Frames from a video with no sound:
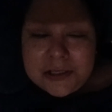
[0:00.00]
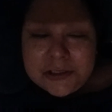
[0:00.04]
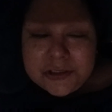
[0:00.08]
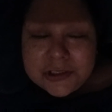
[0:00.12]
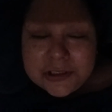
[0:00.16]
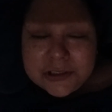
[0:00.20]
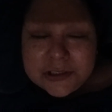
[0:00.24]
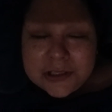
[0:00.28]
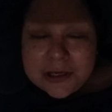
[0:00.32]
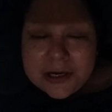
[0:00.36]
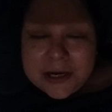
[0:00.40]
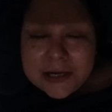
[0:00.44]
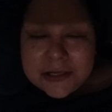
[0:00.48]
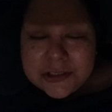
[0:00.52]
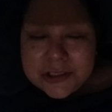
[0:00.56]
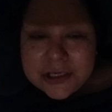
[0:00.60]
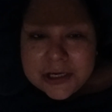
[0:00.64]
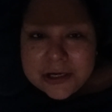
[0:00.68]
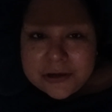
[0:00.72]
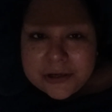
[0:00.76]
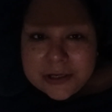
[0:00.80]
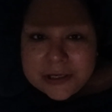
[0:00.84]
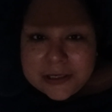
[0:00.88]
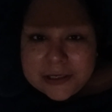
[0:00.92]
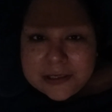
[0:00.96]
Just thought I'd
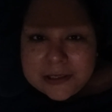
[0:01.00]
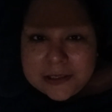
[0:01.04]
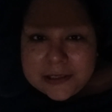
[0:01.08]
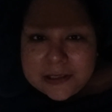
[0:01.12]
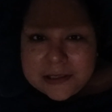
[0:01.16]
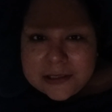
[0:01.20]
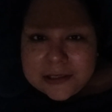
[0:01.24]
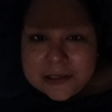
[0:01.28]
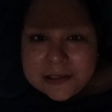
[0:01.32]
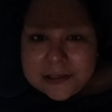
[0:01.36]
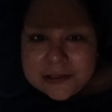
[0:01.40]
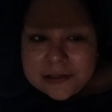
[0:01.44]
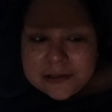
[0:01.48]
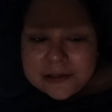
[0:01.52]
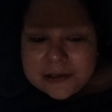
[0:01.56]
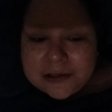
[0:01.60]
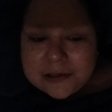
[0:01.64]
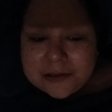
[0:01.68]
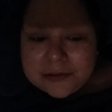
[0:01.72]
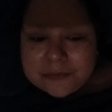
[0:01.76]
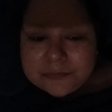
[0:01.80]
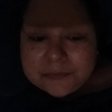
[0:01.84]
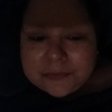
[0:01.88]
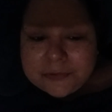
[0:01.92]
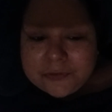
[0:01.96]
share it. And
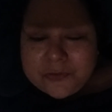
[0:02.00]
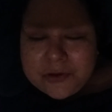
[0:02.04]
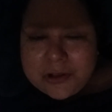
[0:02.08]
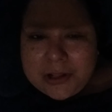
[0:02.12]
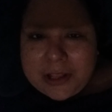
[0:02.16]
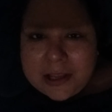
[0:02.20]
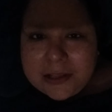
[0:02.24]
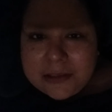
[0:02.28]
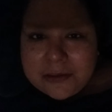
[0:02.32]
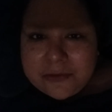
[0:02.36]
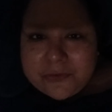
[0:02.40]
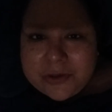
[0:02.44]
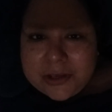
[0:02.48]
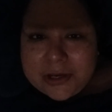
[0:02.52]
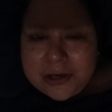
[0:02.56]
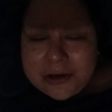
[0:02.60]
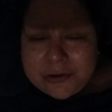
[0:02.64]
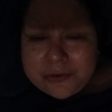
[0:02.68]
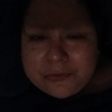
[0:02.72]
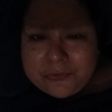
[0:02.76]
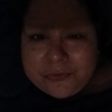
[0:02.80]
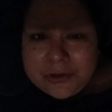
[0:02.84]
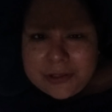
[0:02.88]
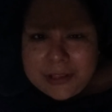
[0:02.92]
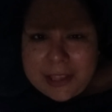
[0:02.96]
um, if you like the
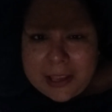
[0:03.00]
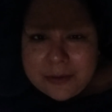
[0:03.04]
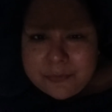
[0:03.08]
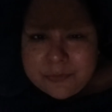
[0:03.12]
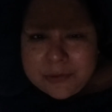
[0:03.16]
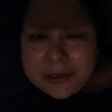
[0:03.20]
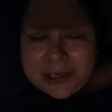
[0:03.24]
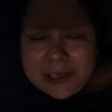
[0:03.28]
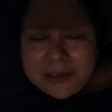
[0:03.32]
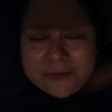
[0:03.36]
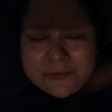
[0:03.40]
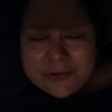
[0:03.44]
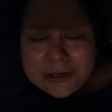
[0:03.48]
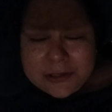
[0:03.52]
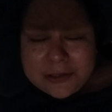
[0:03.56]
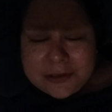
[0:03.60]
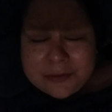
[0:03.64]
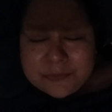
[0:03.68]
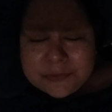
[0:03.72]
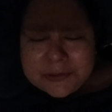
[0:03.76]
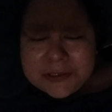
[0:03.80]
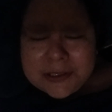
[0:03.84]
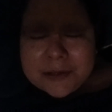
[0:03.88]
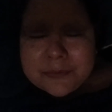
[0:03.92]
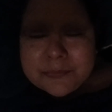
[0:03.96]
video, if you like me, give it a
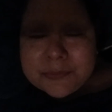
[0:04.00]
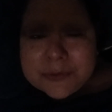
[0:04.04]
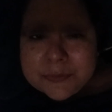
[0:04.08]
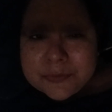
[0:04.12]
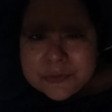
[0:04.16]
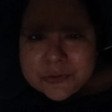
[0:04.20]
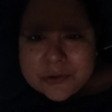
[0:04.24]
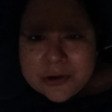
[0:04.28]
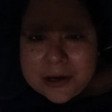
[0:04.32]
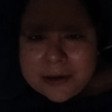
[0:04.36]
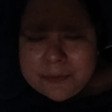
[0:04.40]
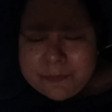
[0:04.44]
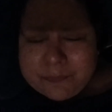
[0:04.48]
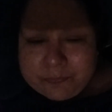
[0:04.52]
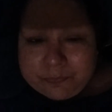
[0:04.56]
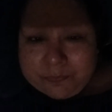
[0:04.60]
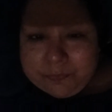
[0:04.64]
thumbs up, subscribe,